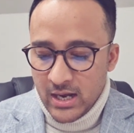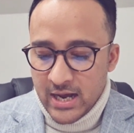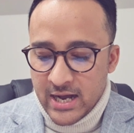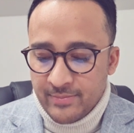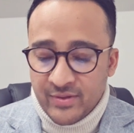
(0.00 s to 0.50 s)

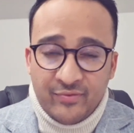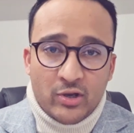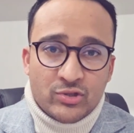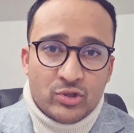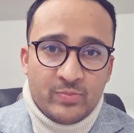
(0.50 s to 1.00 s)
The
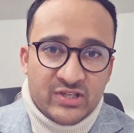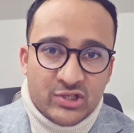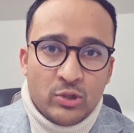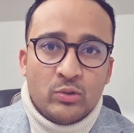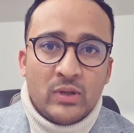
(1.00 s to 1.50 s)
focus should be
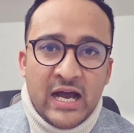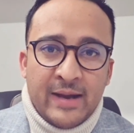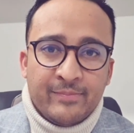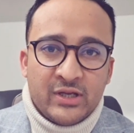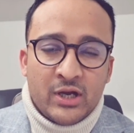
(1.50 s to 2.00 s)
still
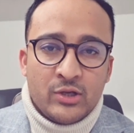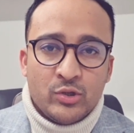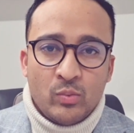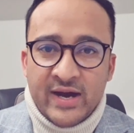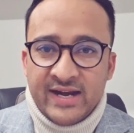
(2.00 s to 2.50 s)

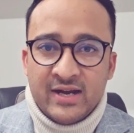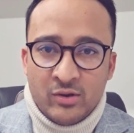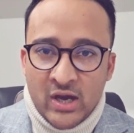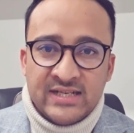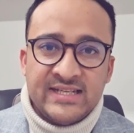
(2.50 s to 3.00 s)
your
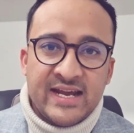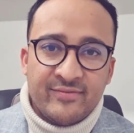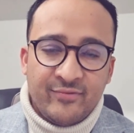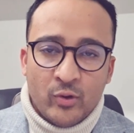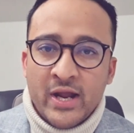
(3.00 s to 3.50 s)
190
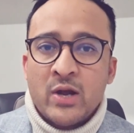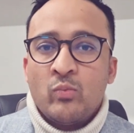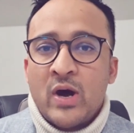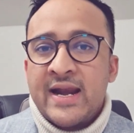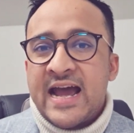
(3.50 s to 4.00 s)
and
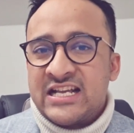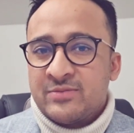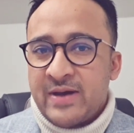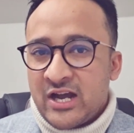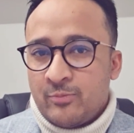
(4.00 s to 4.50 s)
491 as a
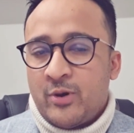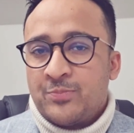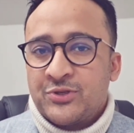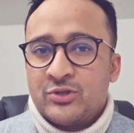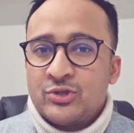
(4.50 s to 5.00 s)
backup option,